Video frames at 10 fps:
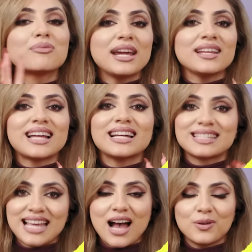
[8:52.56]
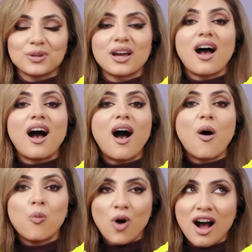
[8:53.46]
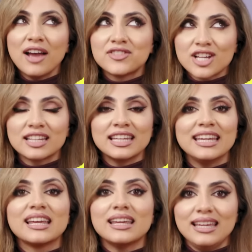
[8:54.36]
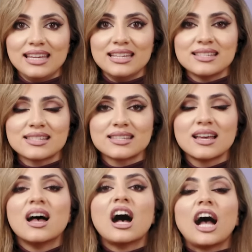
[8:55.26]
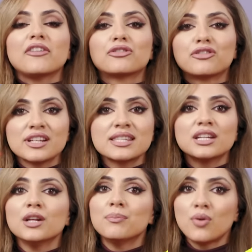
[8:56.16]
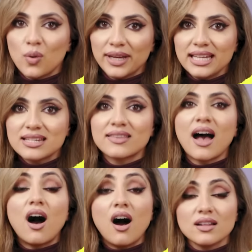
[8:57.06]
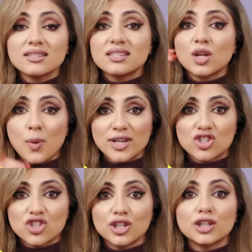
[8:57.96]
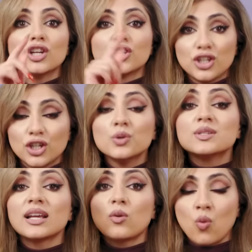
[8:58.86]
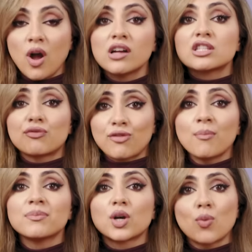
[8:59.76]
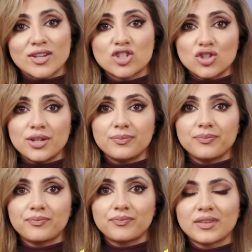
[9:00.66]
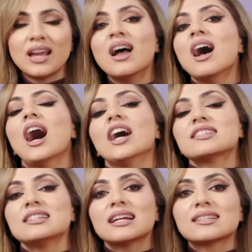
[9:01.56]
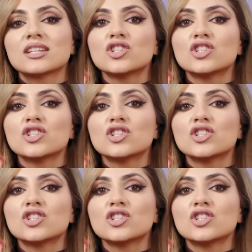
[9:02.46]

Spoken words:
break that down, what I've done here is I've written a point that answers the question using words from the question. I selected a